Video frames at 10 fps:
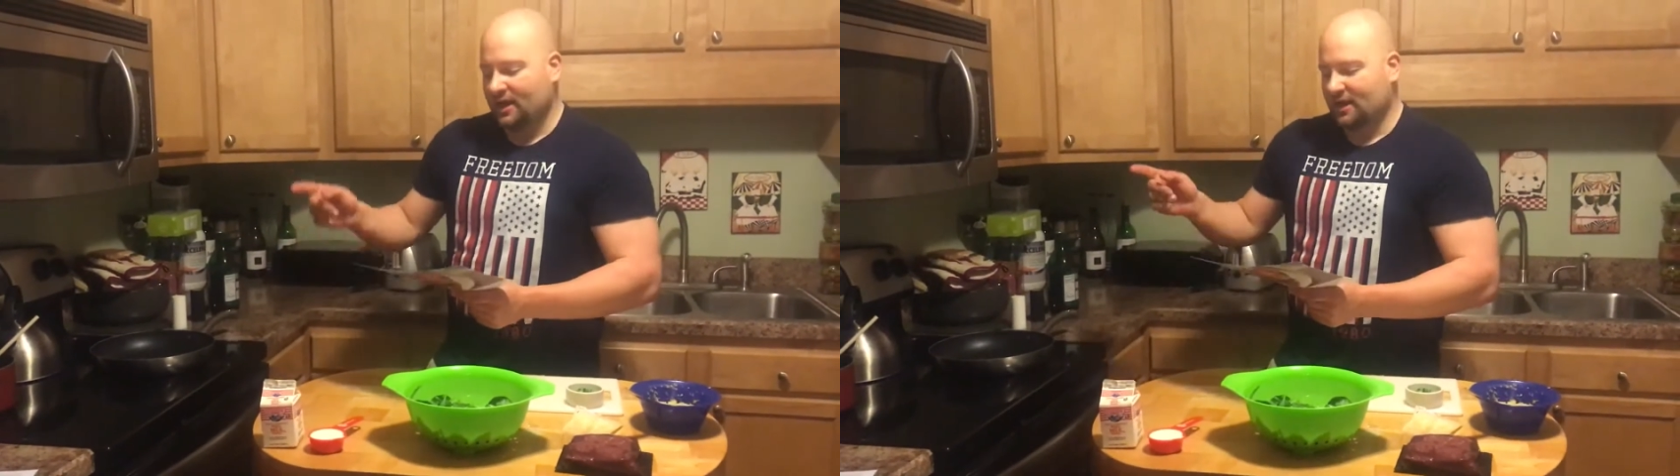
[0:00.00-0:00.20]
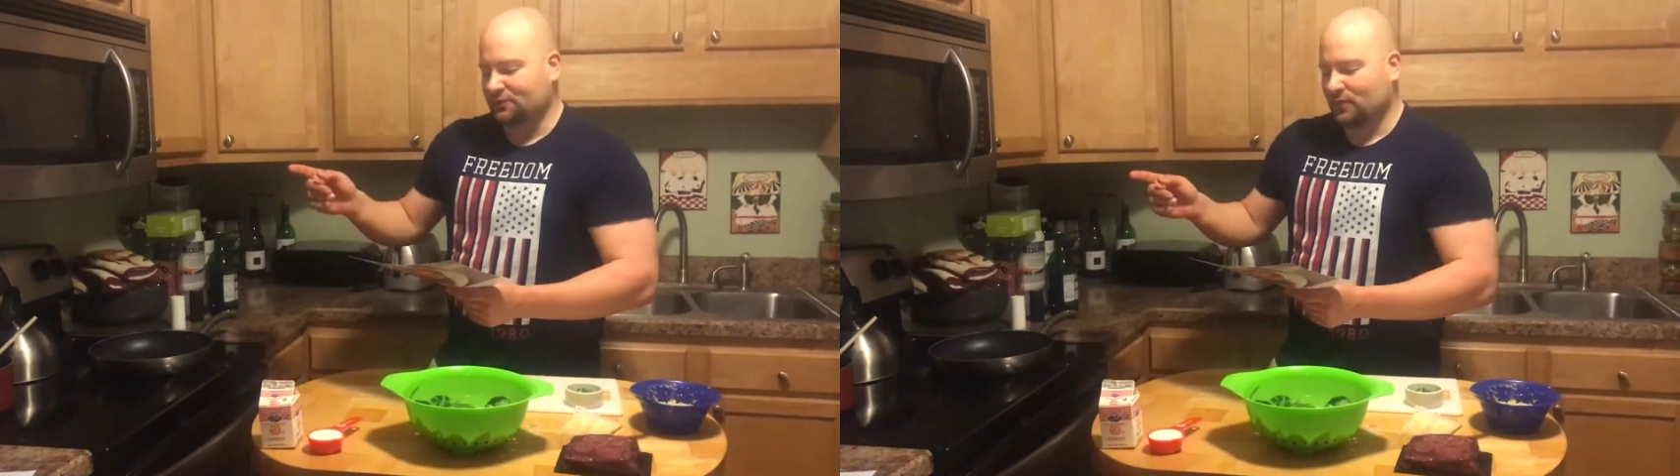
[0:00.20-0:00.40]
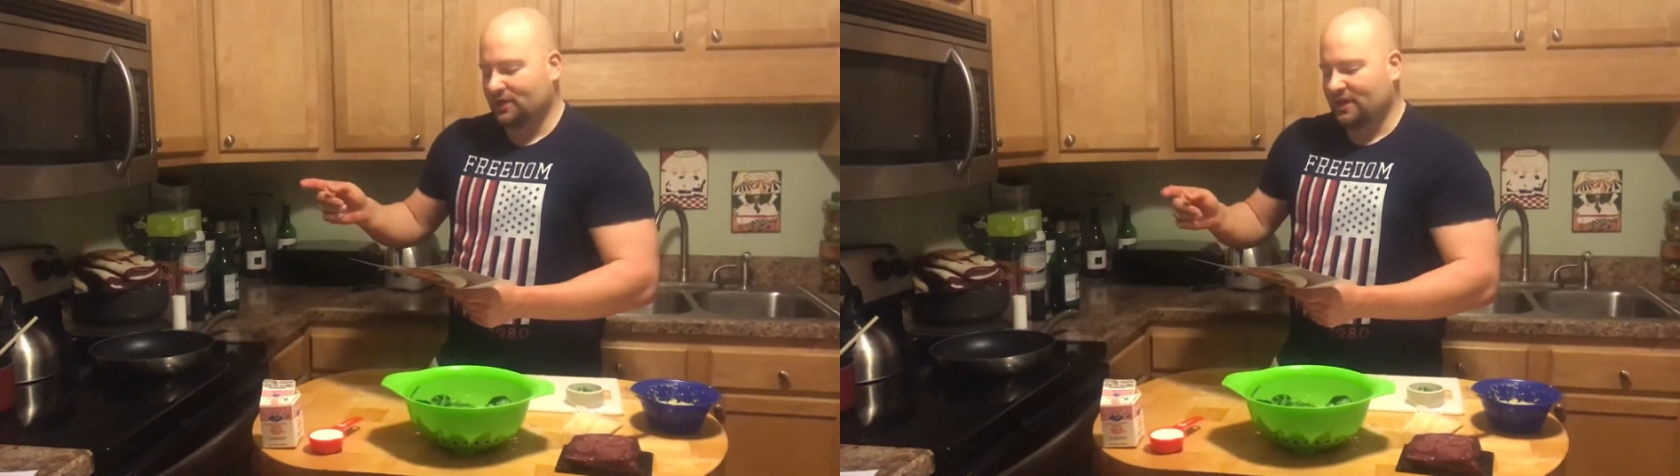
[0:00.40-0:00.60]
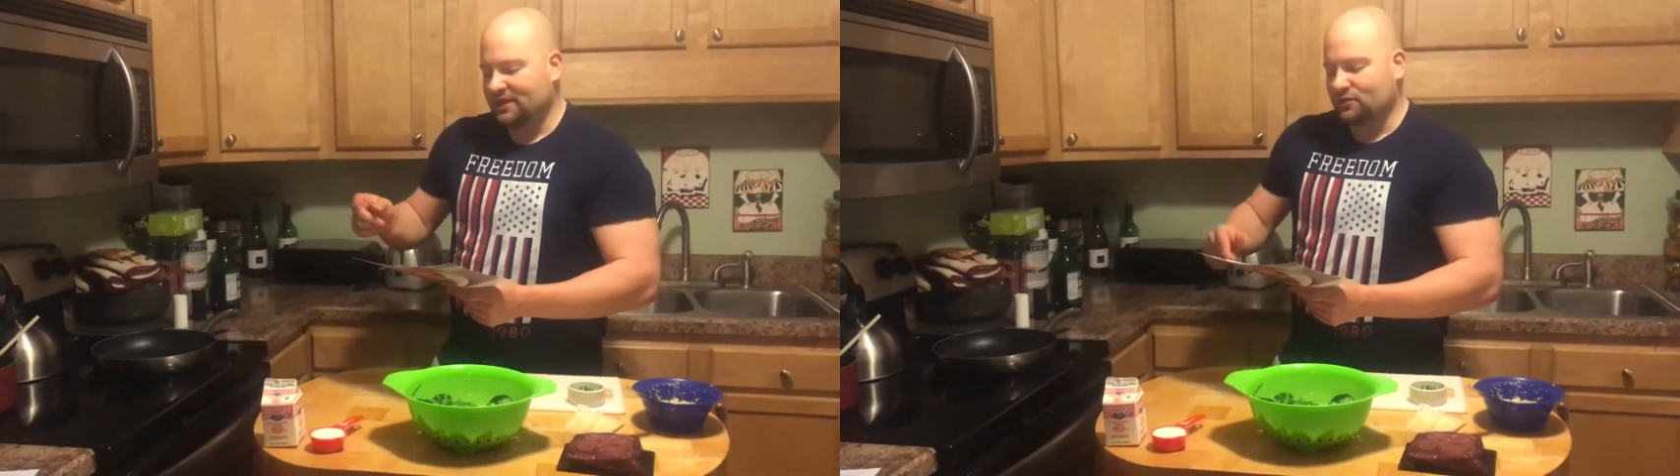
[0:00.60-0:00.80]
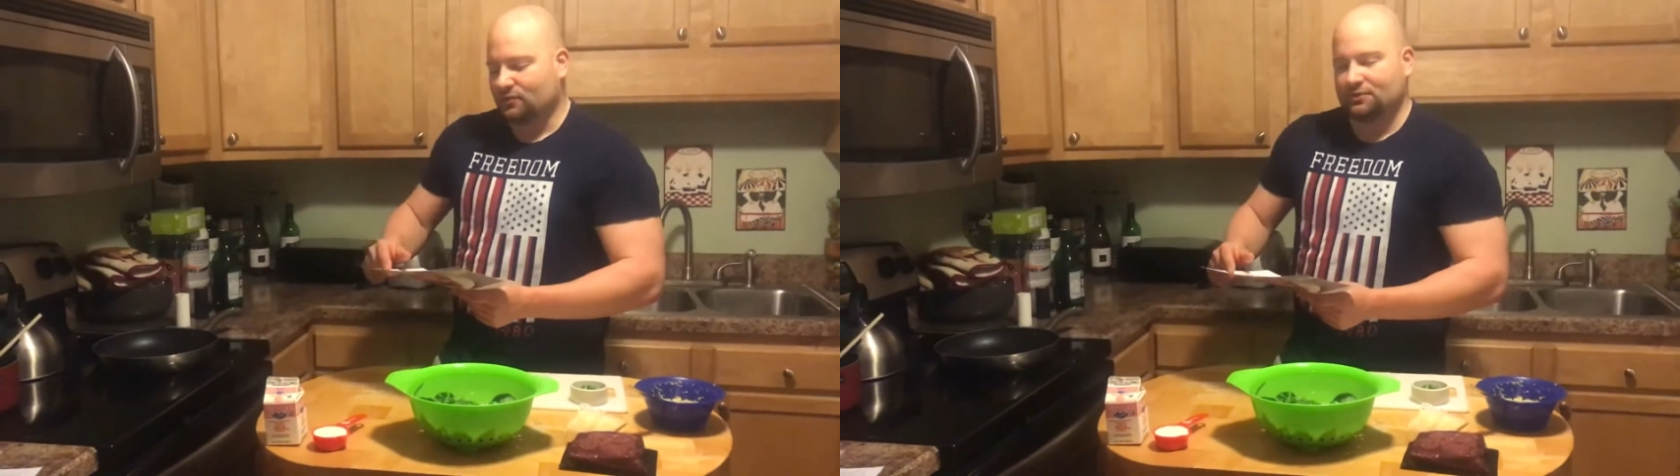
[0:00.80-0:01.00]
as well
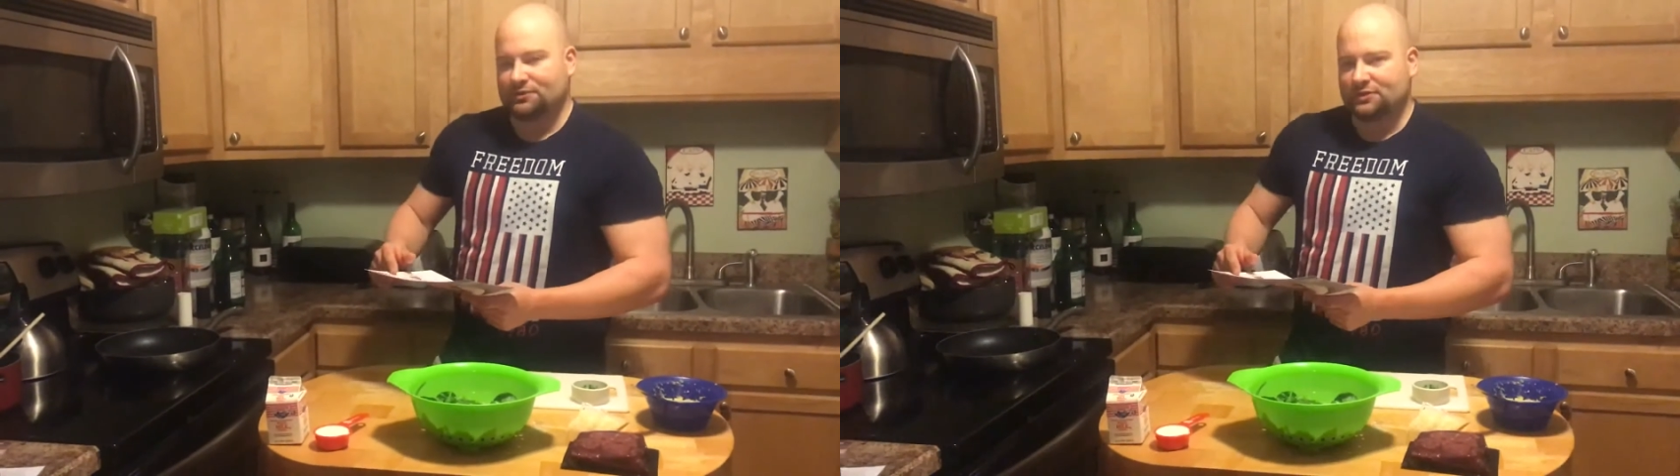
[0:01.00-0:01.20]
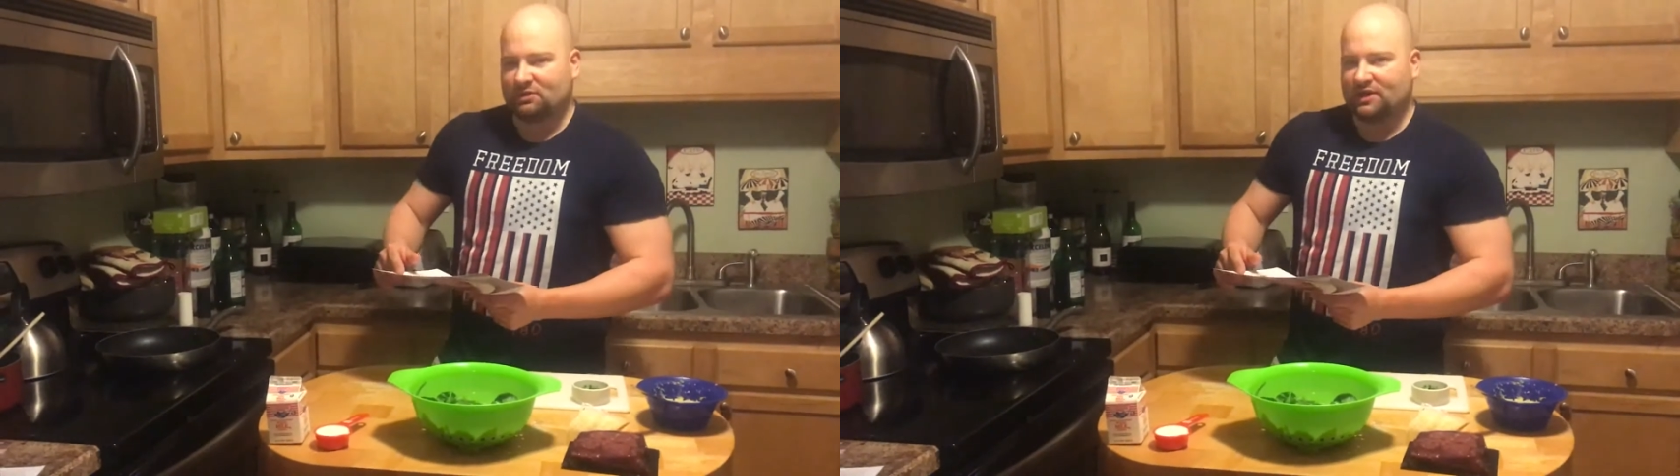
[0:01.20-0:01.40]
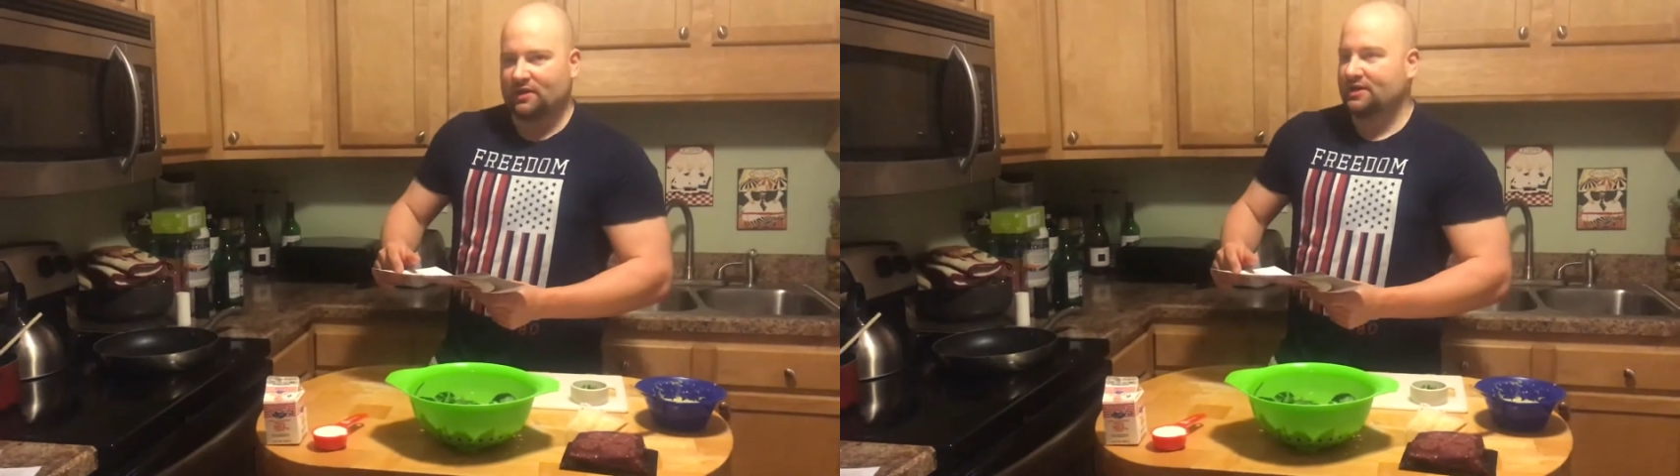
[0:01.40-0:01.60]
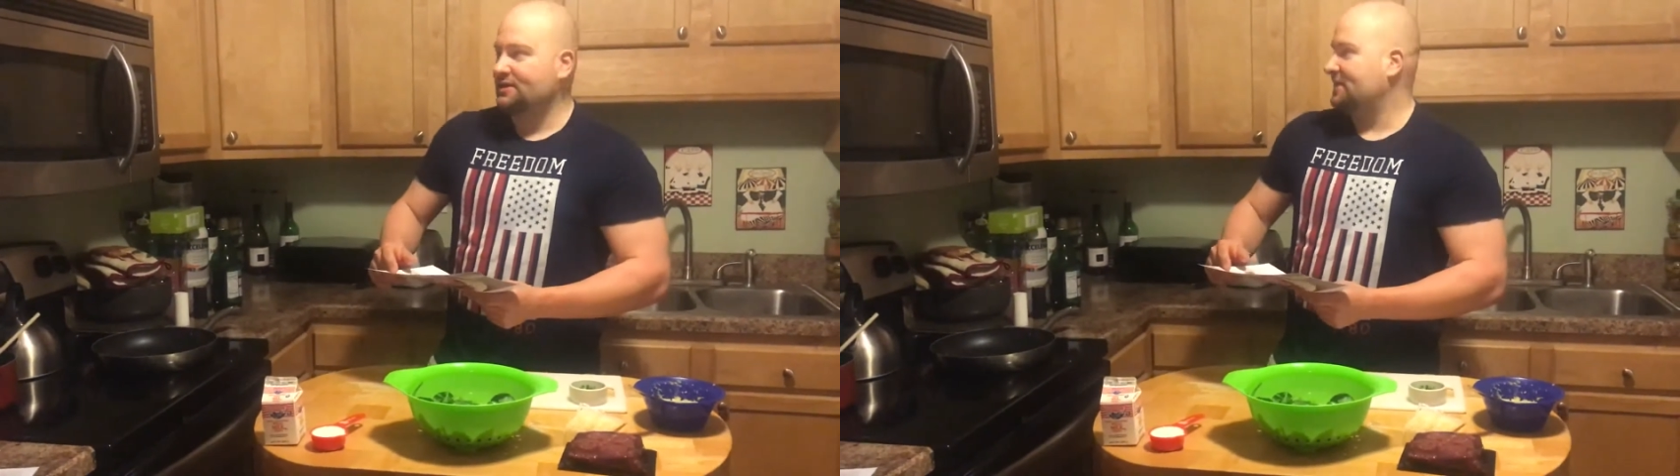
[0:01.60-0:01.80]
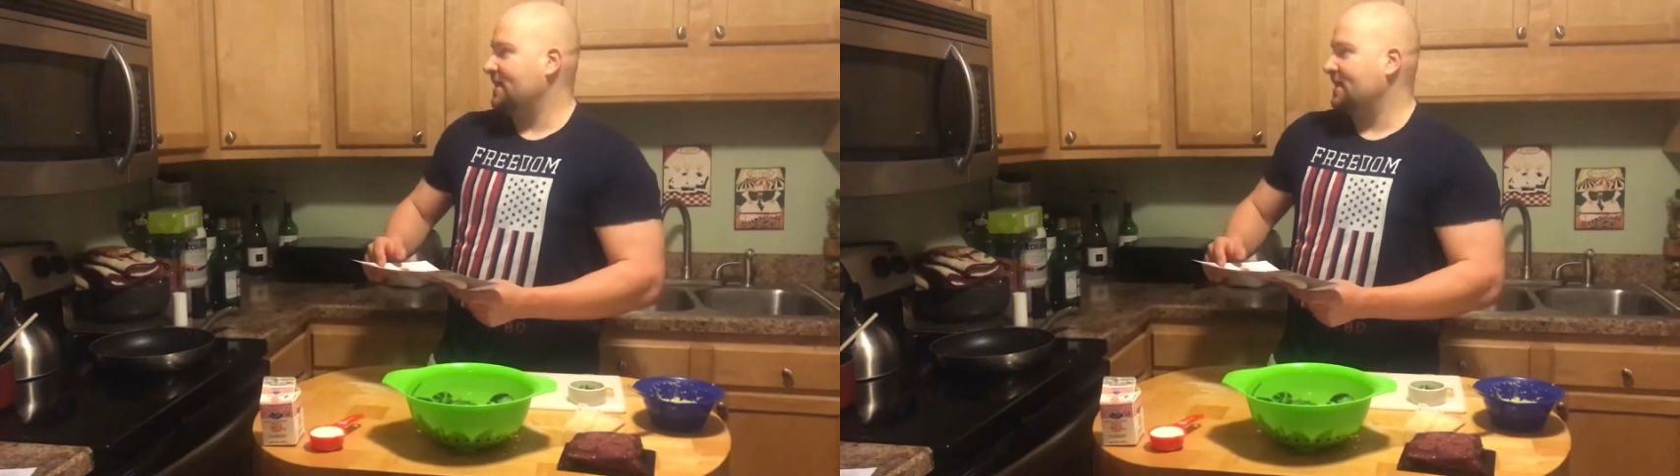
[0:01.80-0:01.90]
as the roast asparagus